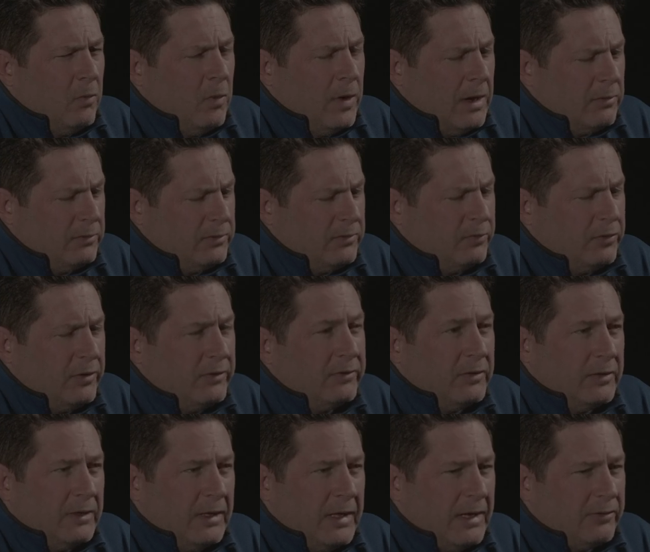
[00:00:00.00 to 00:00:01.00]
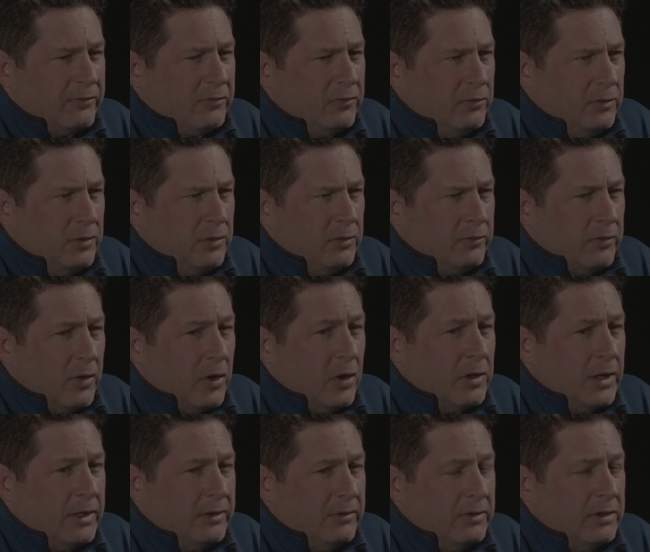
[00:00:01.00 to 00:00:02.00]
when I was in prison the last two years,
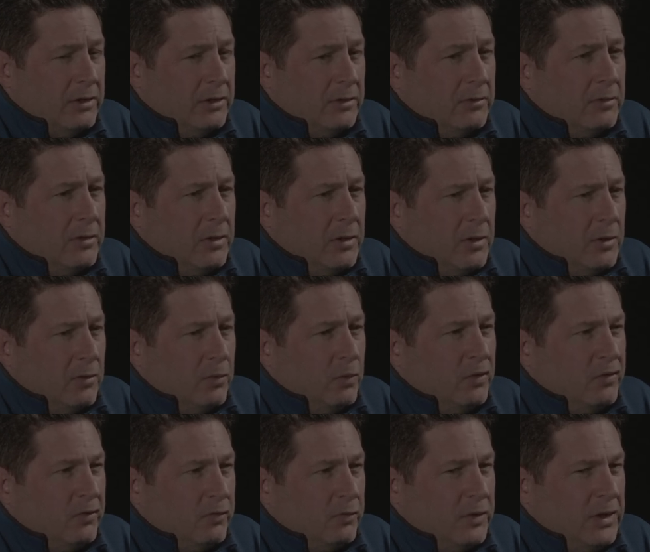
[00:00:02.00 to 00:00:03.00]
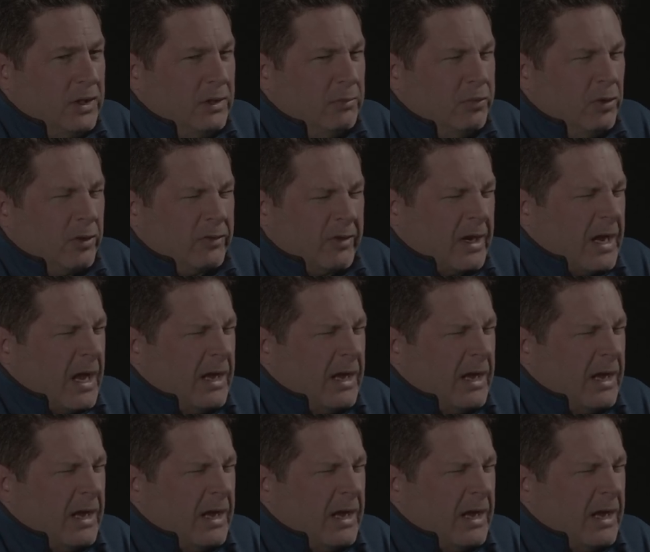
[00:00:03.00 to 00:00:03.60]
all I did was read books.